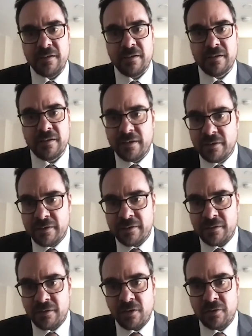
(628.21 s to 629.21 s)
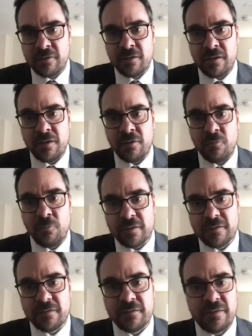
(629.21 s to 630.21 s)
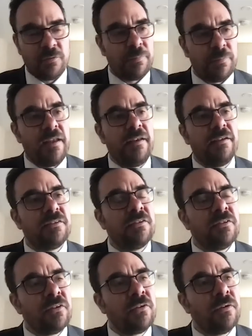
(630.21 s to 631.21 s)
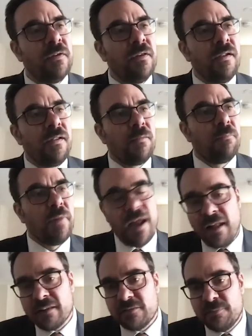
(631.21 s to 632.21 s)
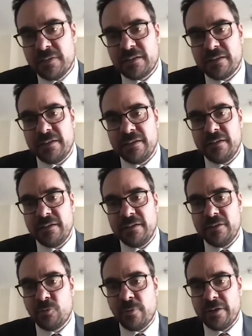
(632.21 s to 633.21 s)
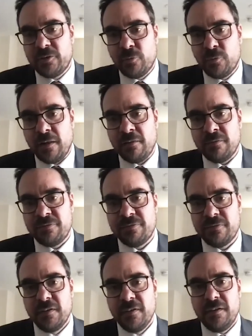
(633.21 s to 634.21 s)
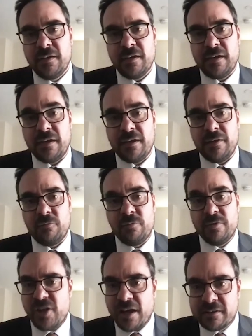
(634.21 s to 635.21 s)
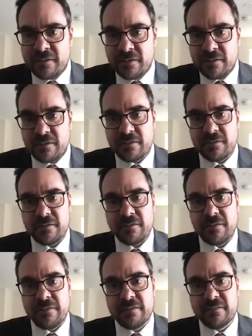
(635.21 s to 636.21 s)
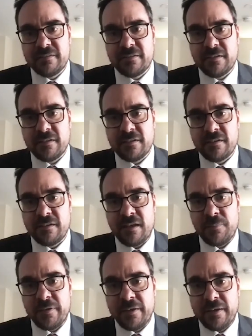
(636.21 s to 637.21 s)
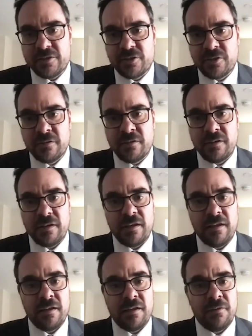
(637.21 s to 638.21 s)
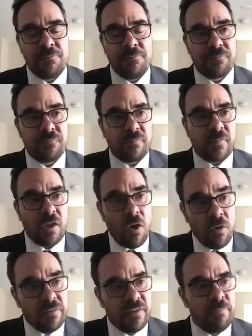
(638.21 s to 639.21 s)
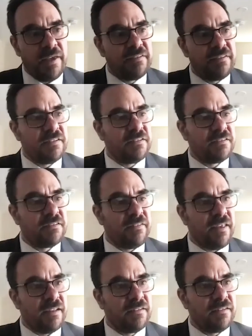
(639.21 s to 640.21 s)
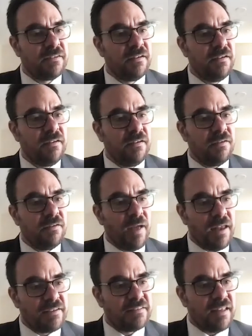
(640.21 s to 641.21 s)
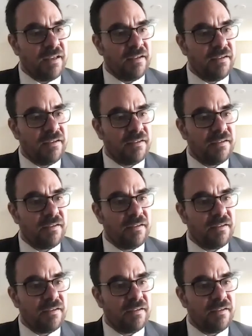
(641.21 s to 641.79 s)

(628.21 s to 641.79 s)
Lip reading: clearly on what they were planning to do, but ultimately in 2012 rejecting this application on the basis that Palestine